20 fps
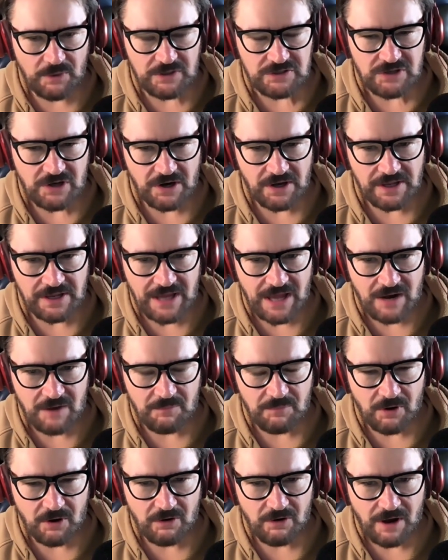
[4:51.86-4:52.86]
started counter
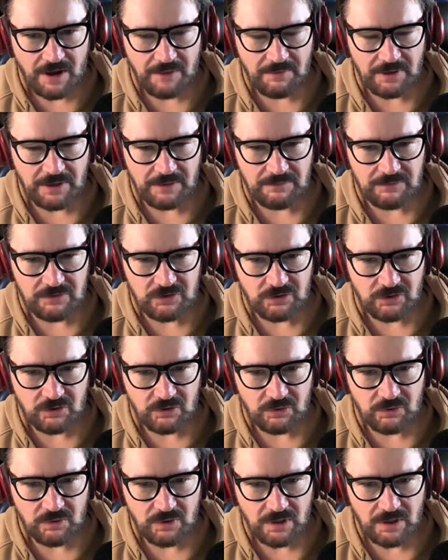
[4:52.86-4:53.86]
programming
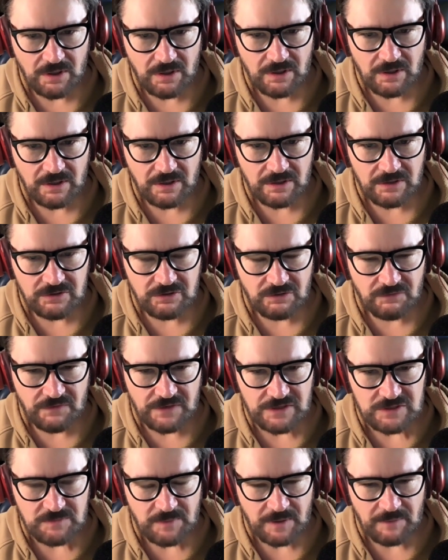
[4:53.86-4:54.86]
to
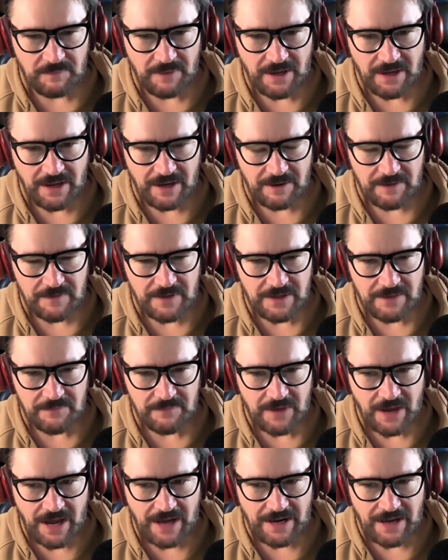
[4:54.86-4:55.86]
Vince McMahon.
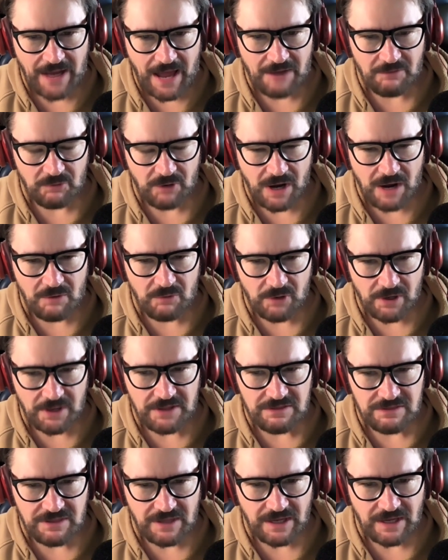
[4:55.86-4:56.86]
I really
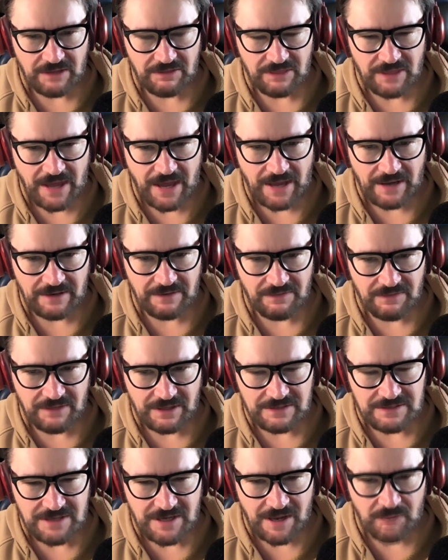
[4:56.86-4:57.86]
think that the
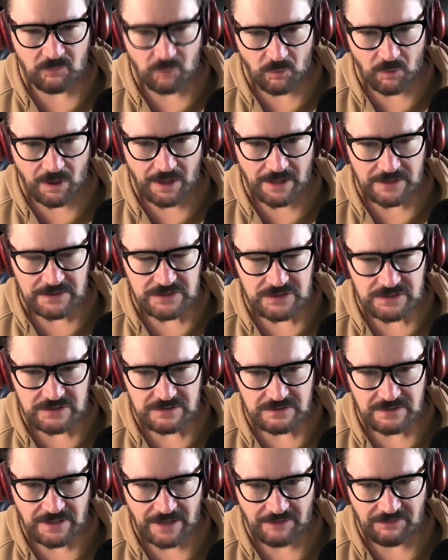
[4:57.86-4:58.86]
attempt was
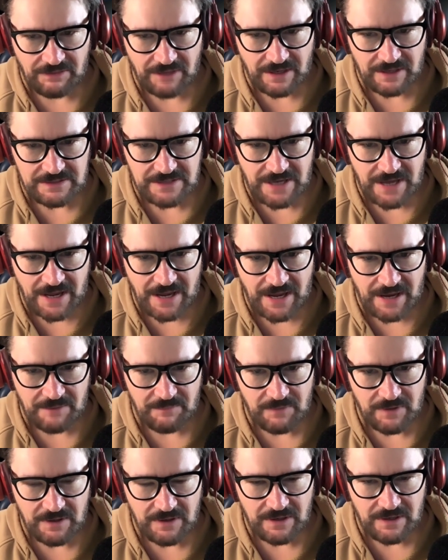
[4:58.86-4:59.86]
at that
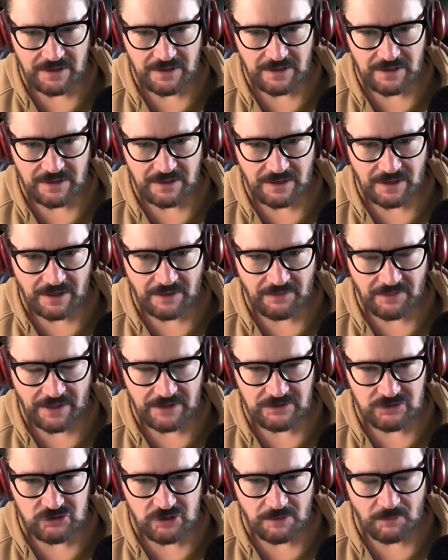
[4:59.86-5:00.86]
time
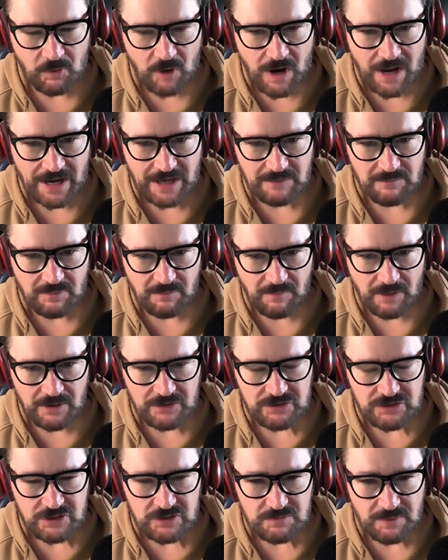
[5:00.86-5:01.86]
that Jim Crockett
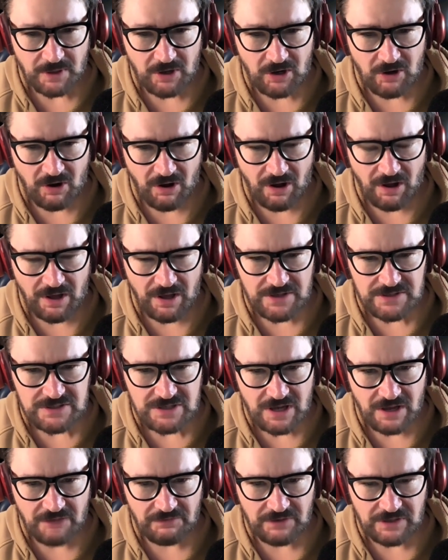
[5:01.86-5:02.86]
Promotions, because
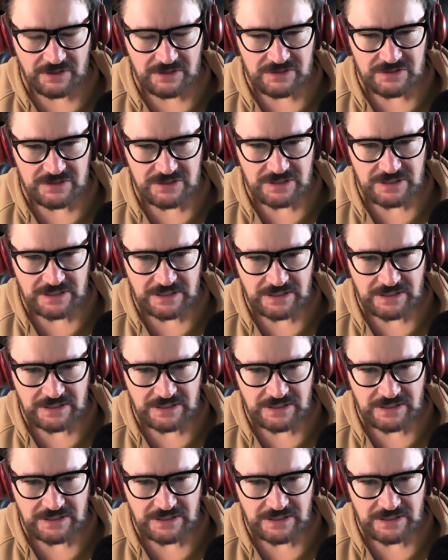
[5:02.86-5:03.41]
of his